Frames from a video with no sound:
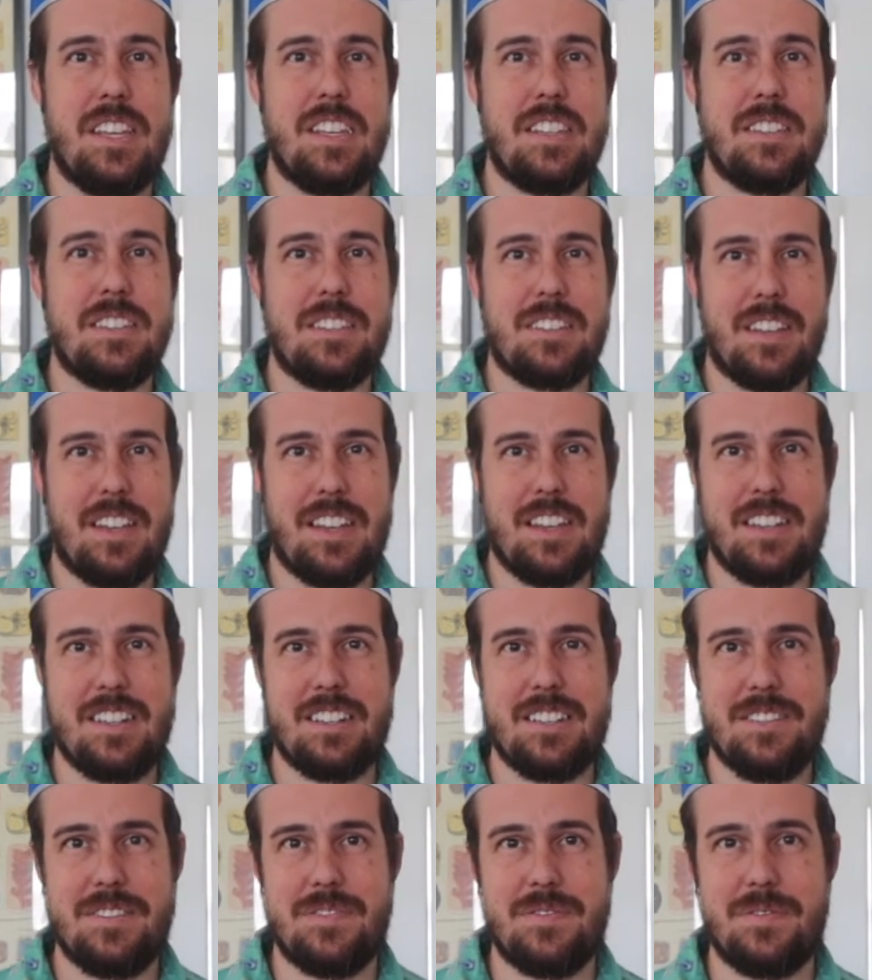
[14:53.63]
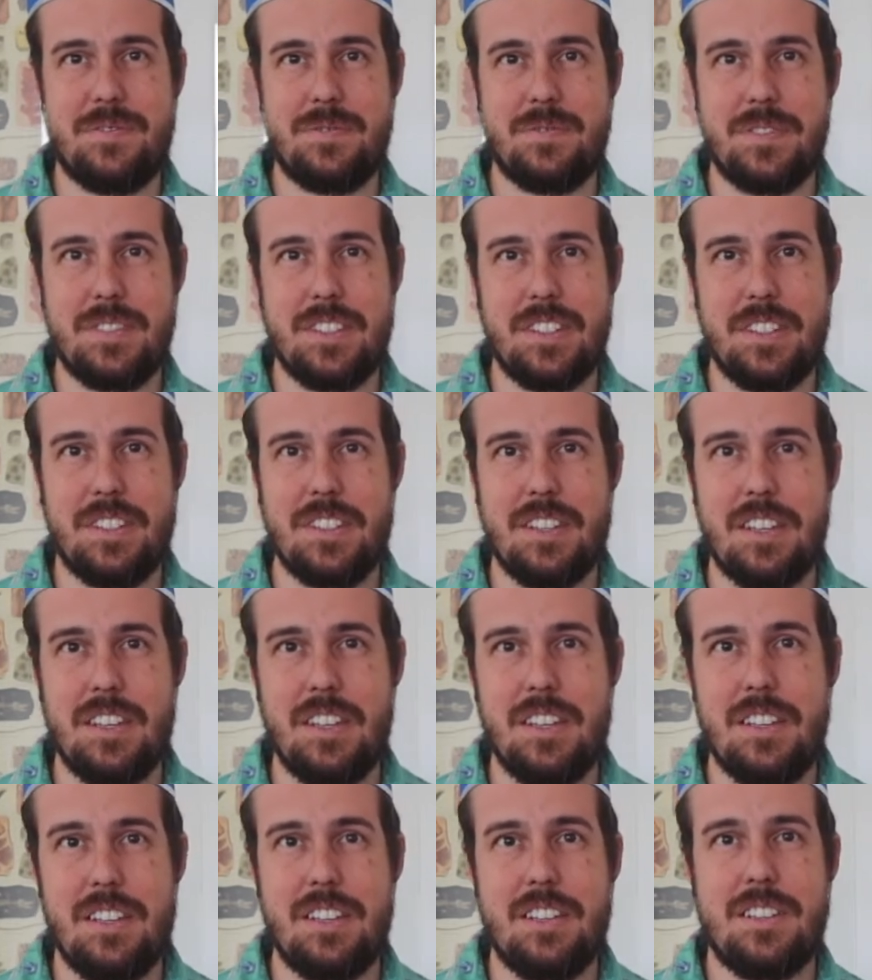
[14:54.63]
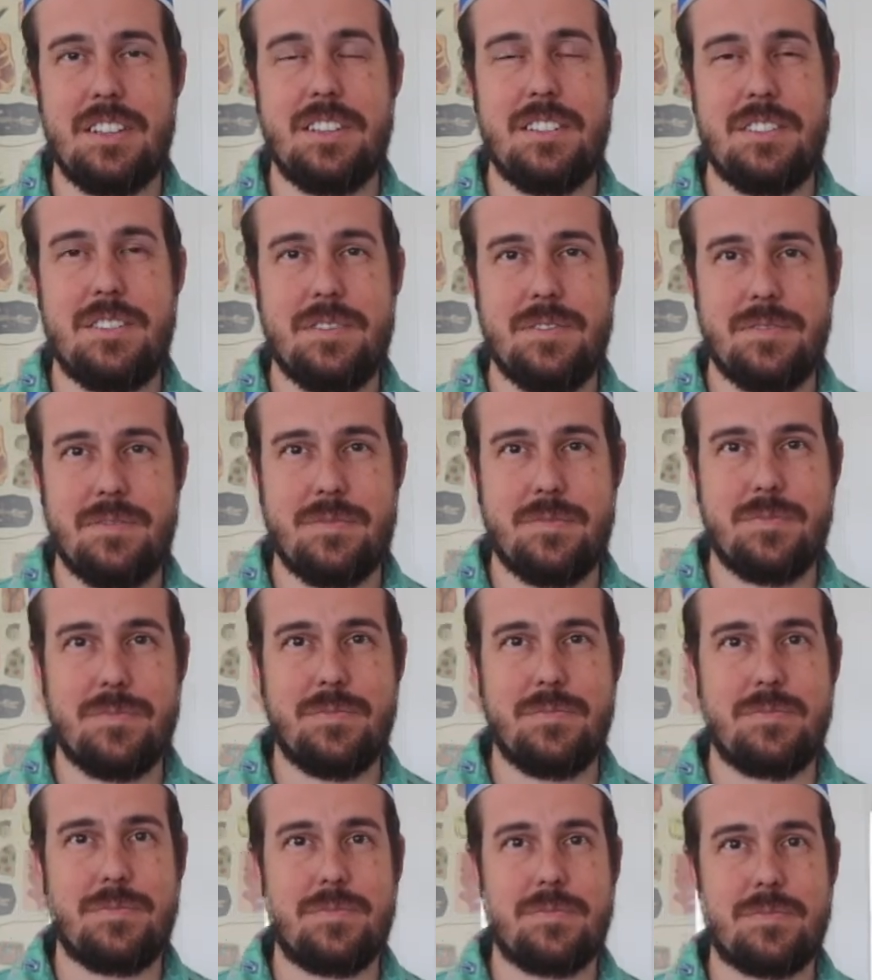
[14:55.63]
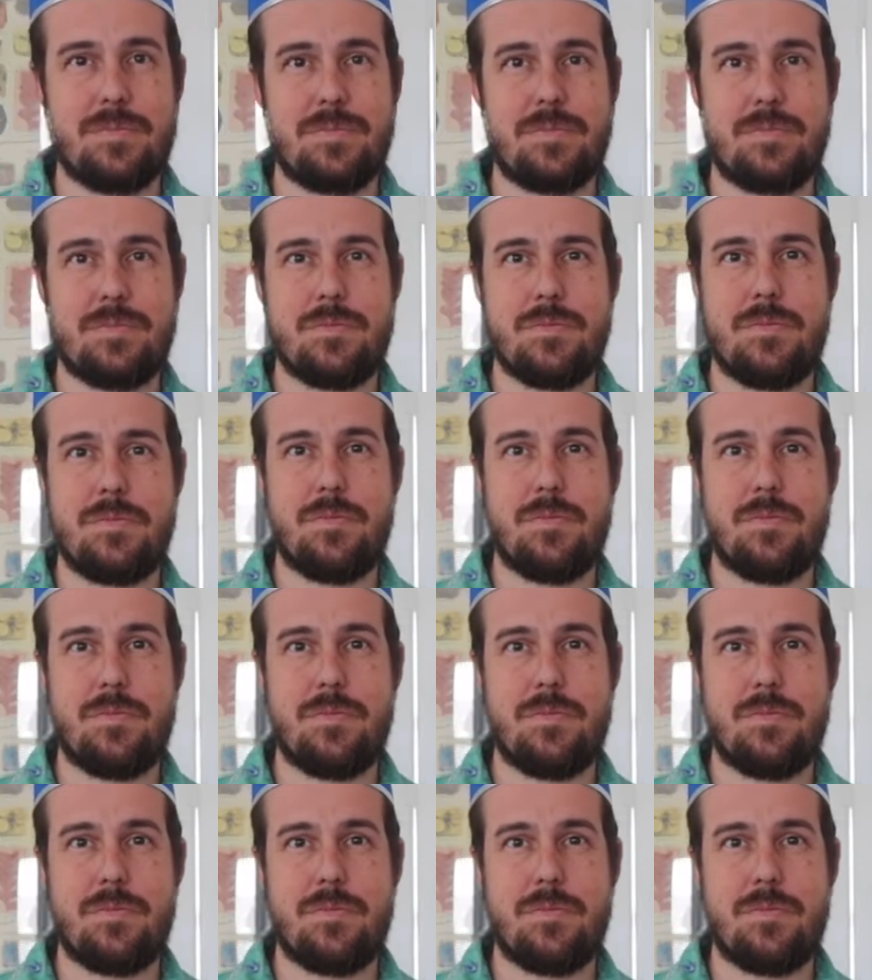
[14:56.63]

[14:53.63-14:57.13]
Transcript: (not speaking)